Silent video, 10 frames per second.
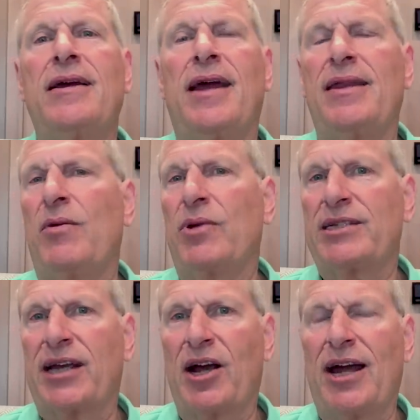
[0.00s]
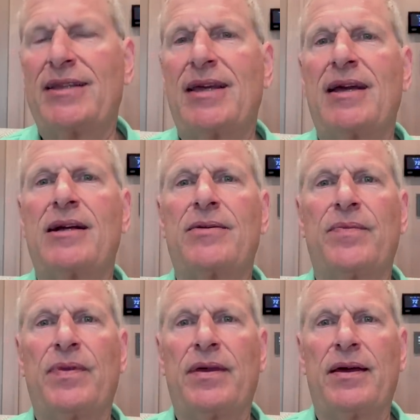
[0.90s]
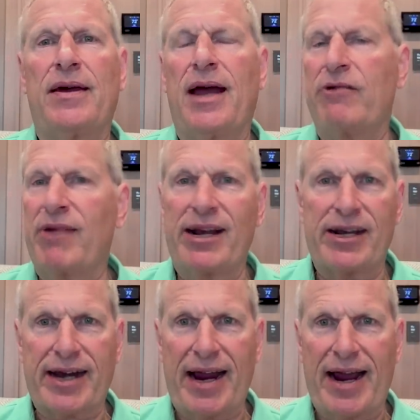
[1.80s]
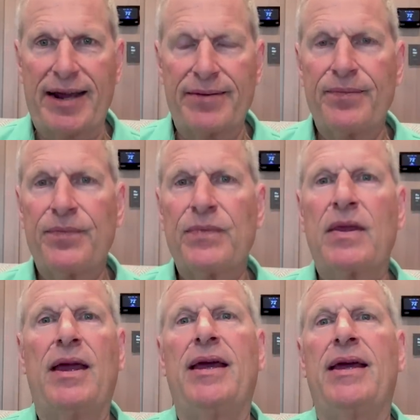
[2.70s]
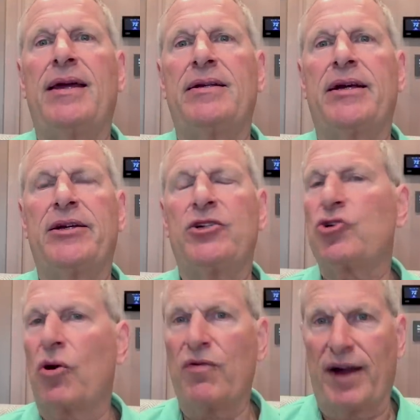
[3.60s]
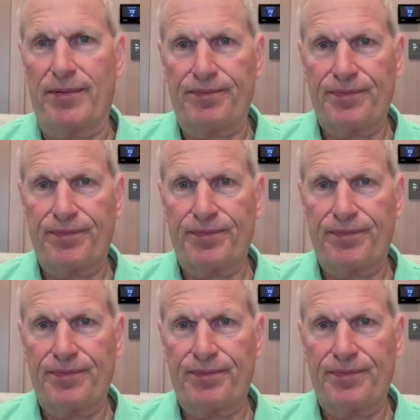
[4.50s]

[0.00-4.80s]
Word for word: And then once I got there, uh, I rented a car and uh, drove up.